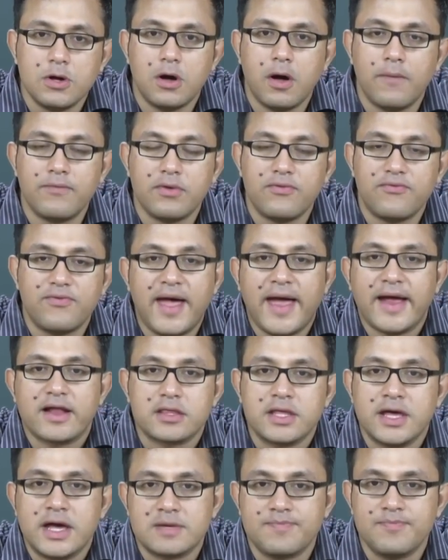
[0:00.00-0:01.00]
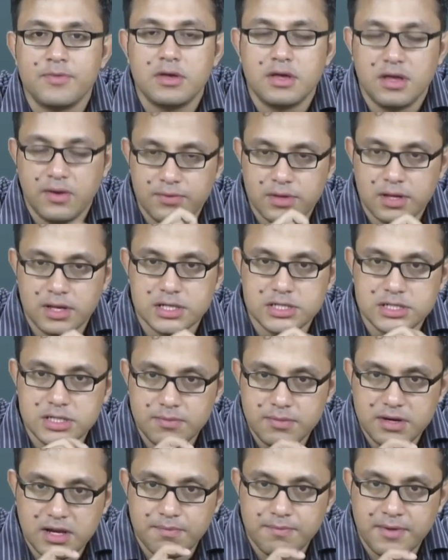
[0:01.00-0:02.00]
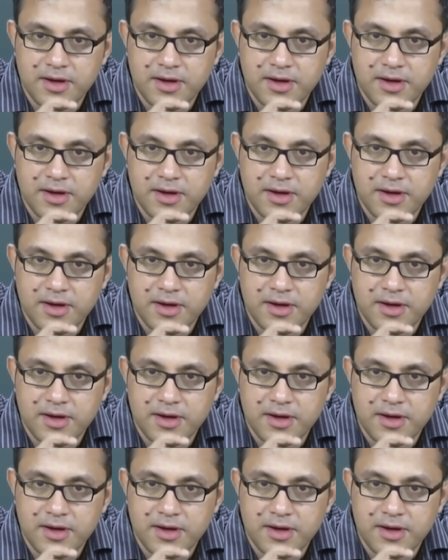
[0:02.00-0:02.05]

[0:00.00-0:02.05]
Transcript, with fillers: of the fact that even the hegemonic